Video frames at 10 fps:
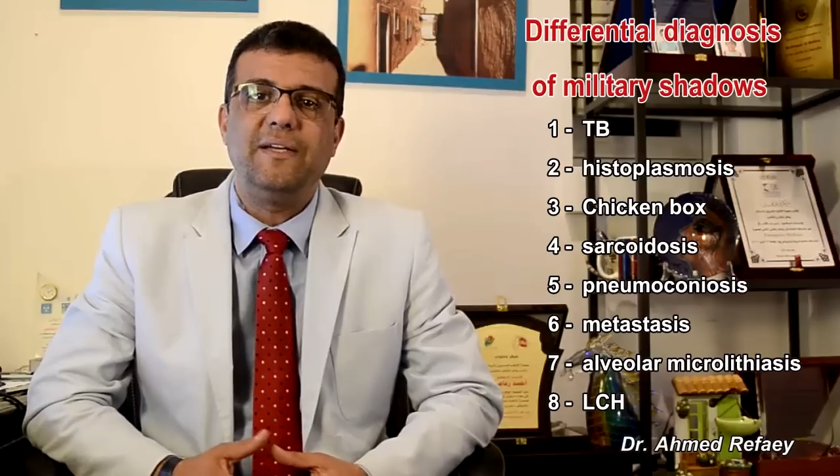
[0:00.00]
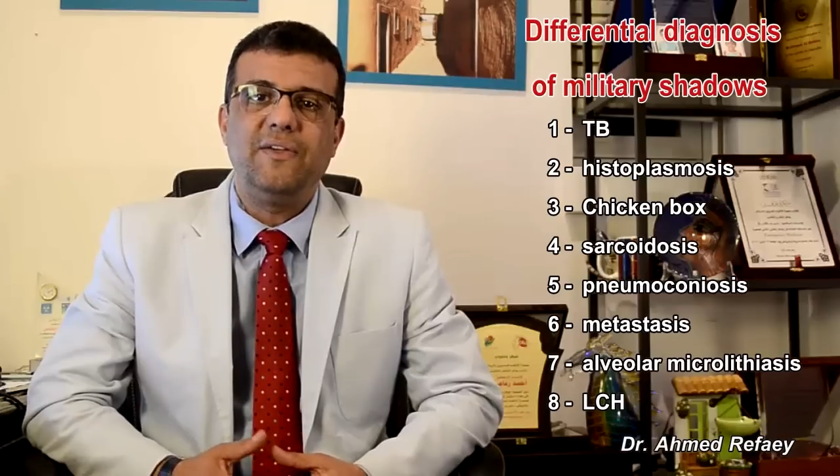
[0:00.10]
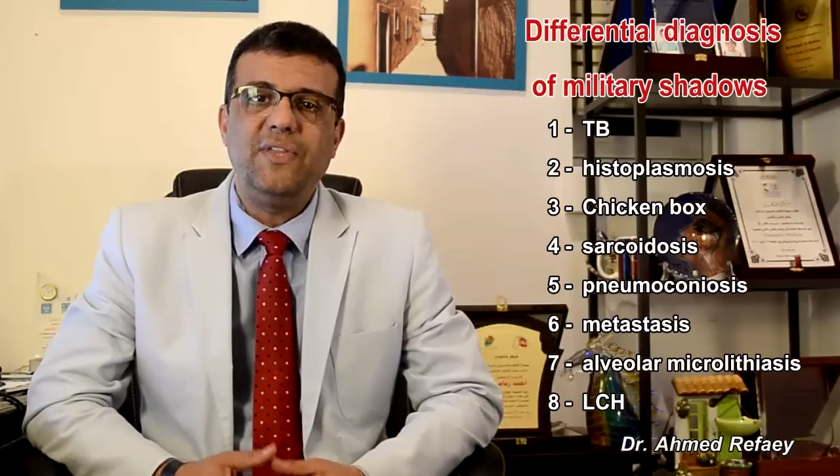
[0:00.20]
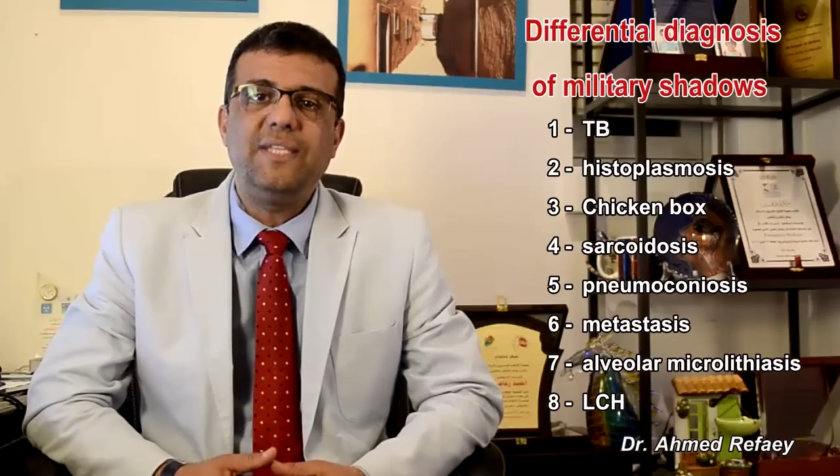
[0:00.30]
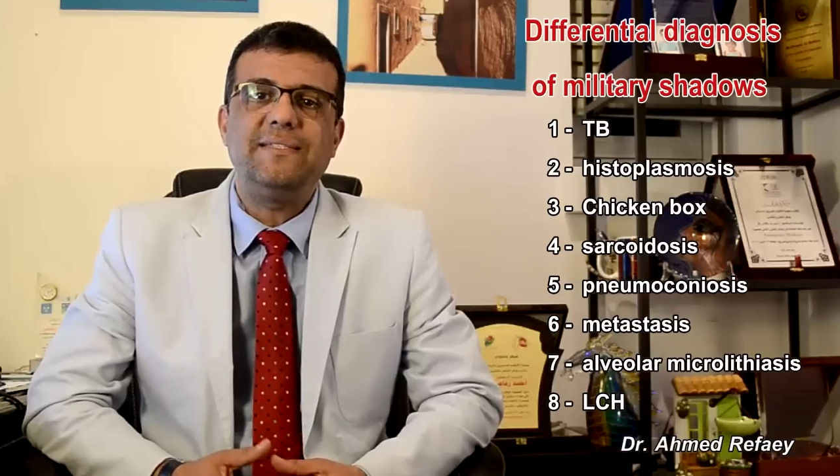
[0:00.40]

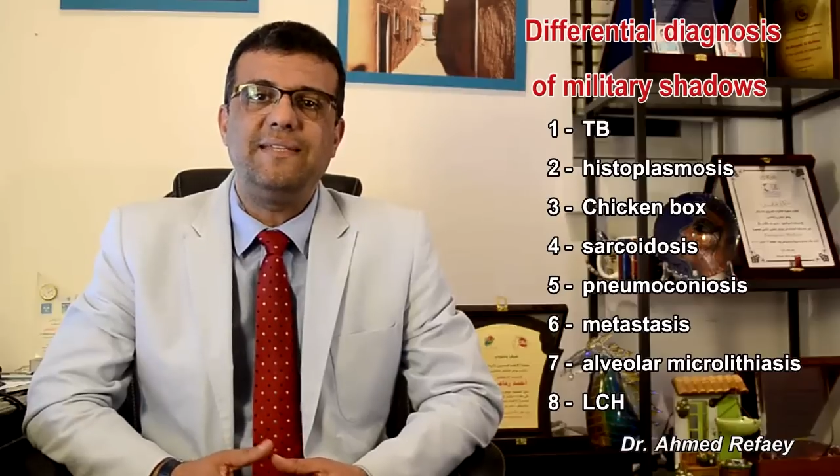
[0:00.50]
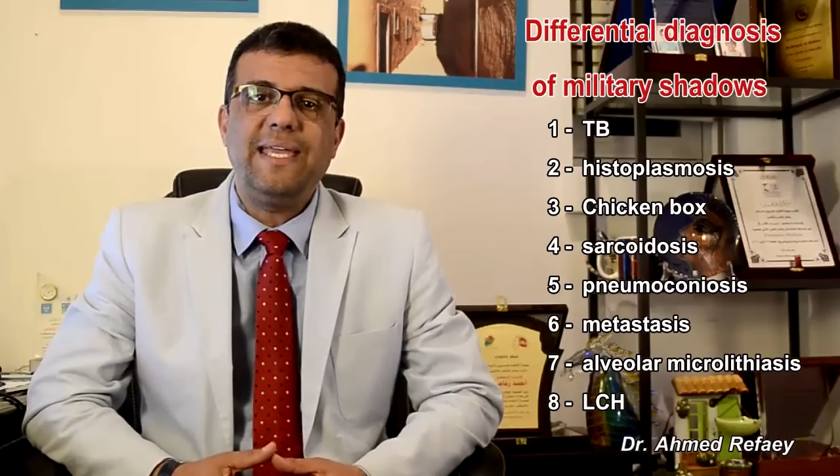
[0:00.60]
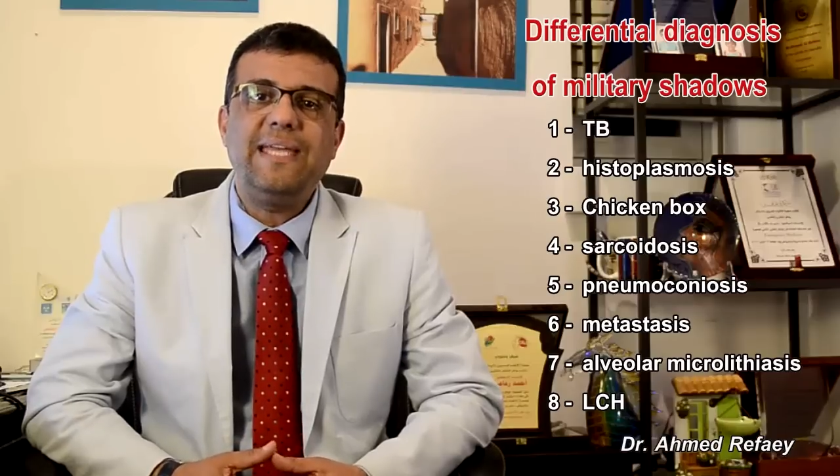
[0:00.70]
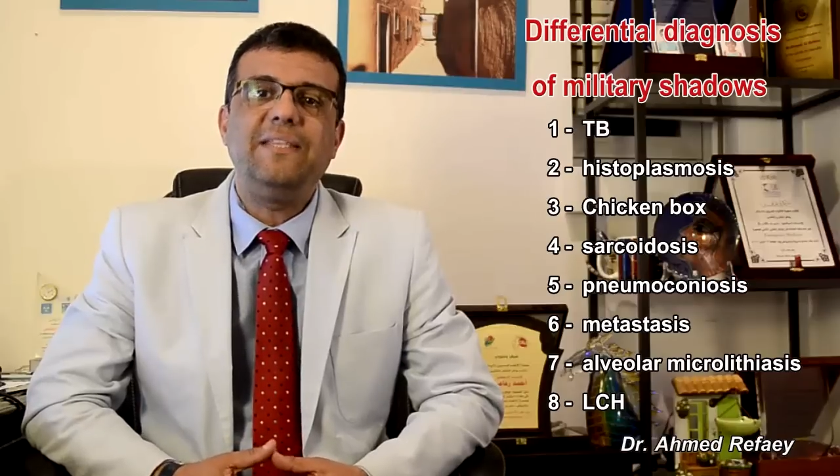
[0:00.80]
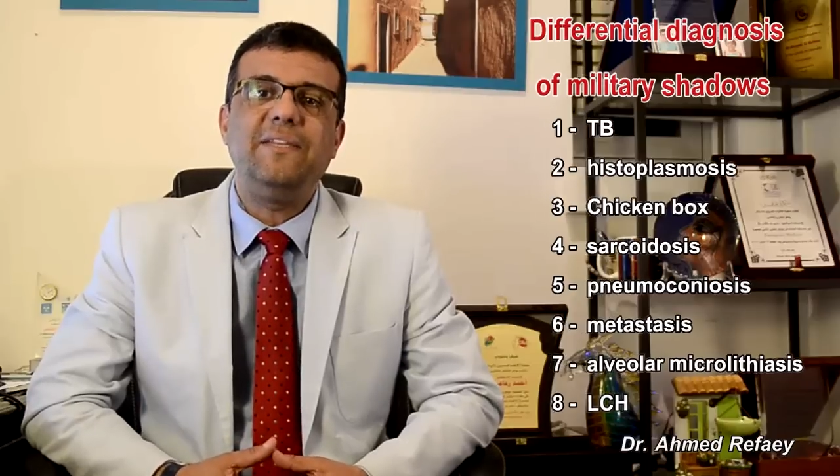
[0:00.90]
this
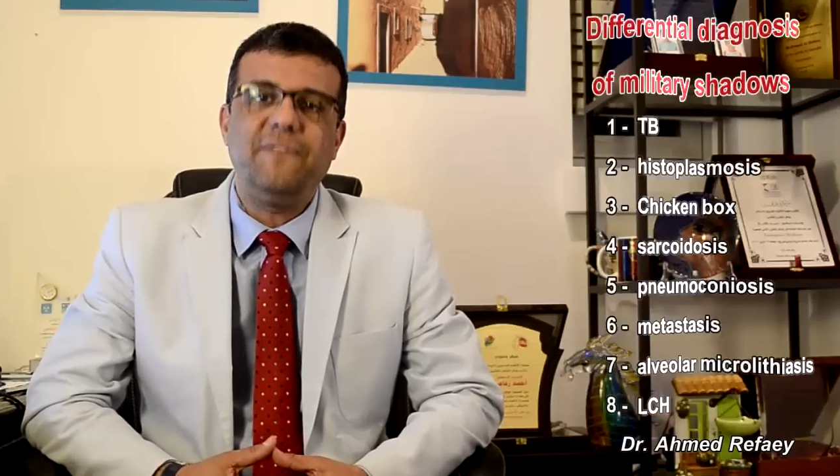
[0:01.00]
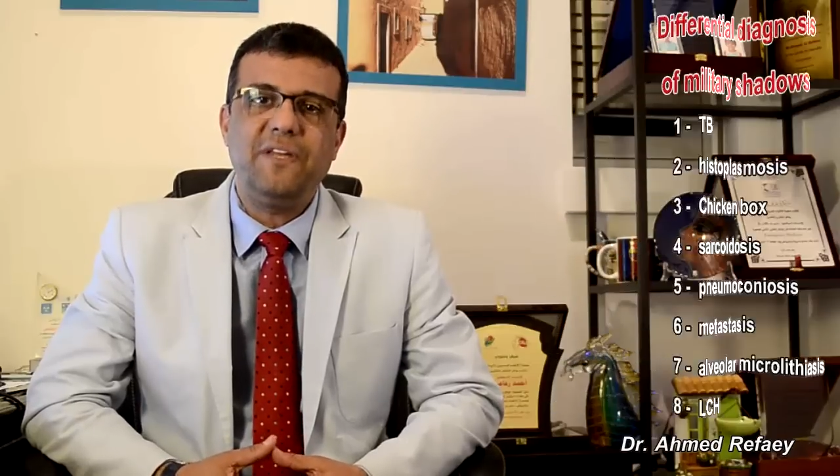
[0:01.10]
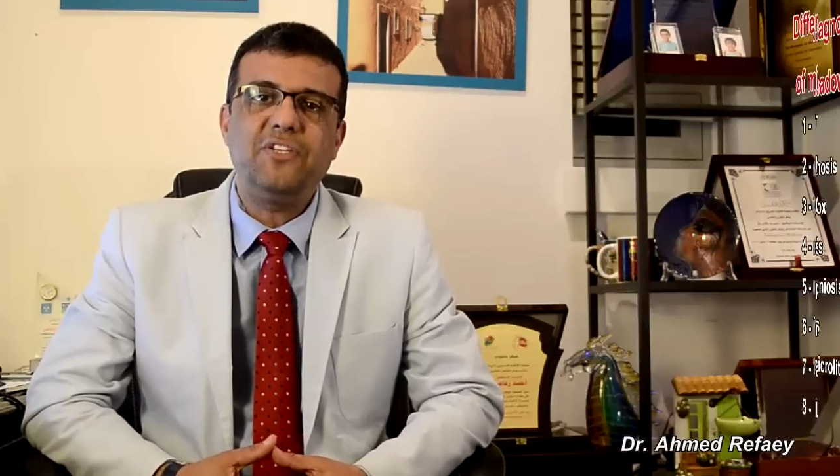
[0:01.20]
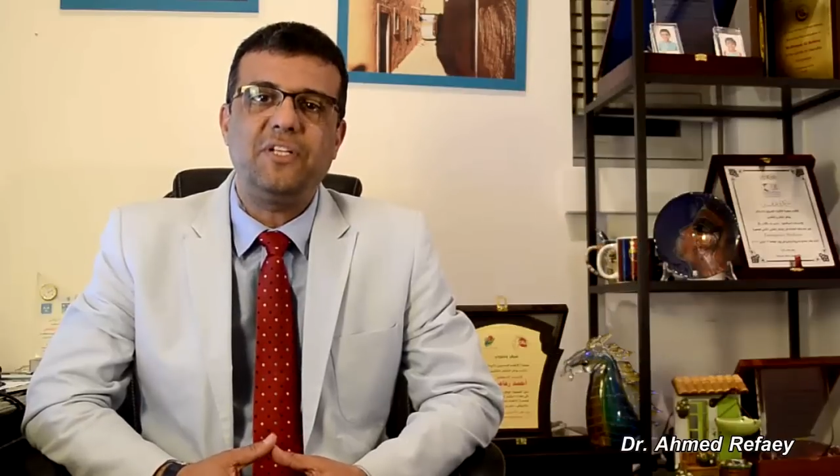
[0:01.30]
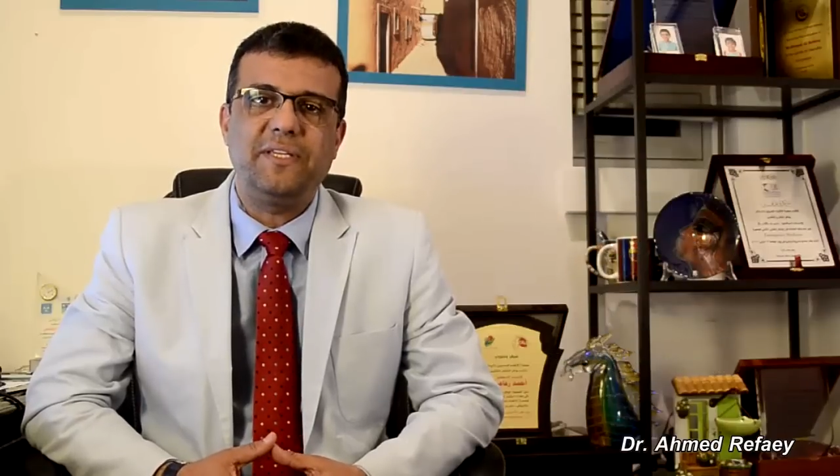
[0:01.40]
E
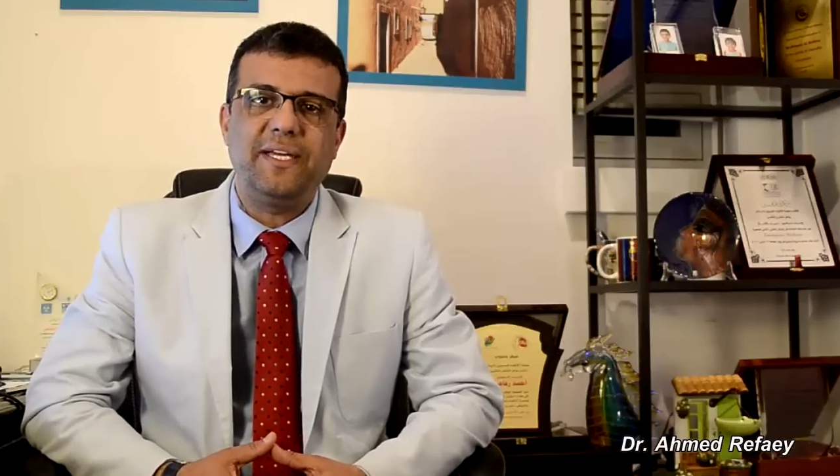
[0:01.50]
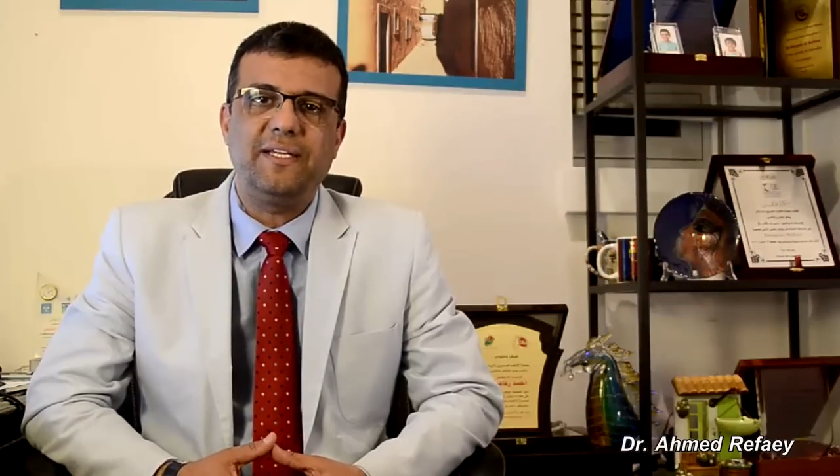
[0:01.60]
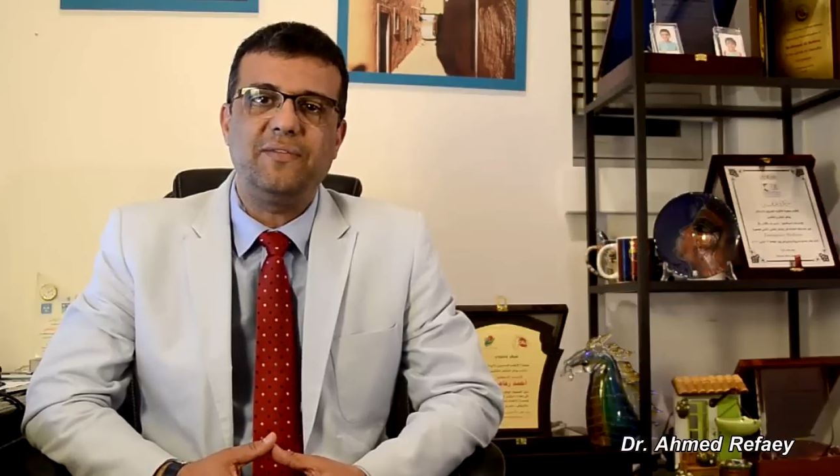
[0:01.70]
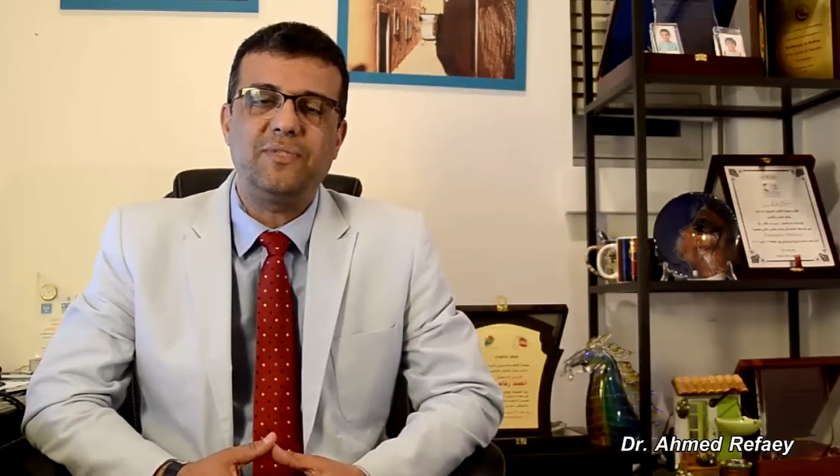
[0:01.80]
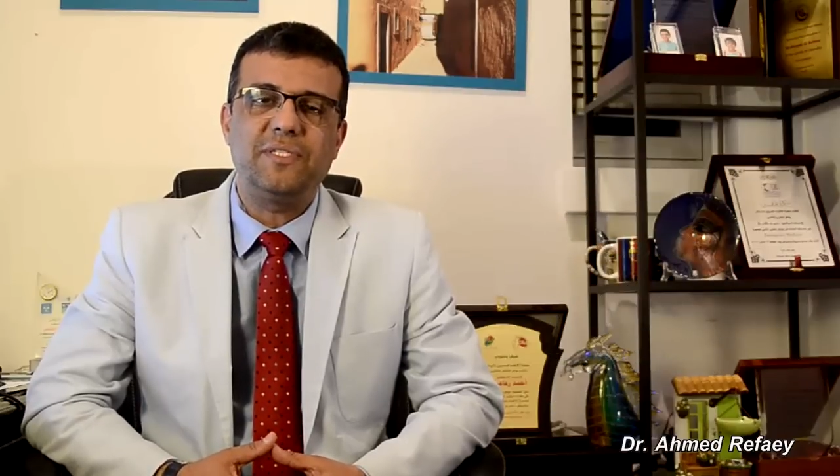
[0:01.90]
differential
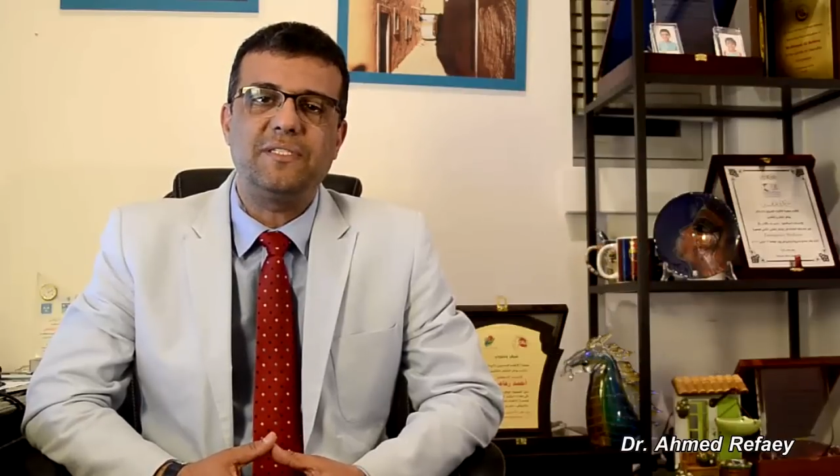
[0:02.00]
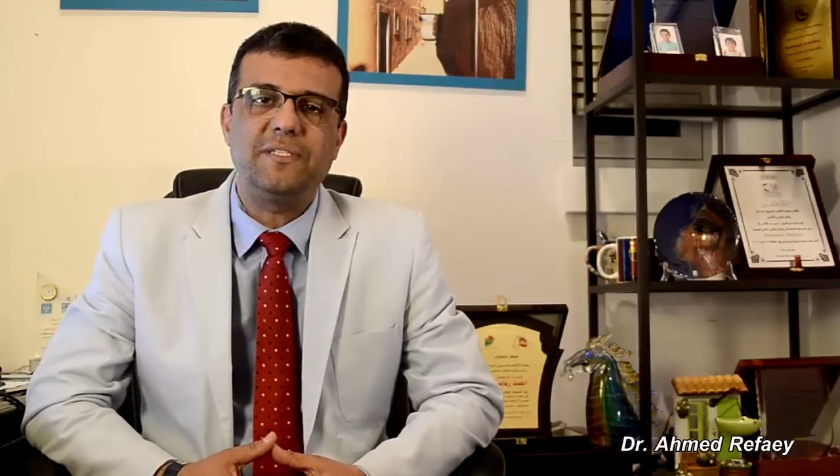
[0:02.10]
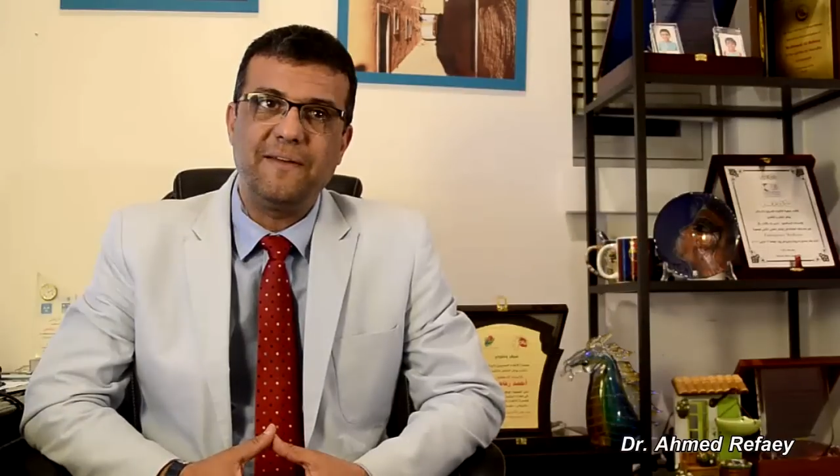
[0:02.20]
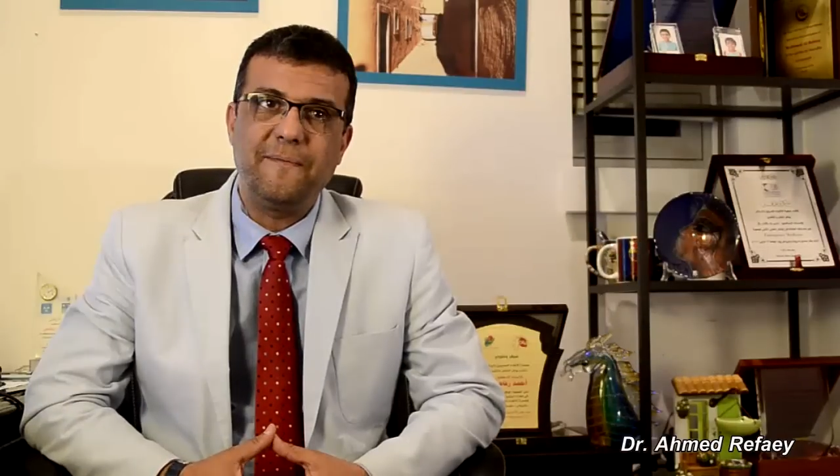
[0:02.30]
diagnosis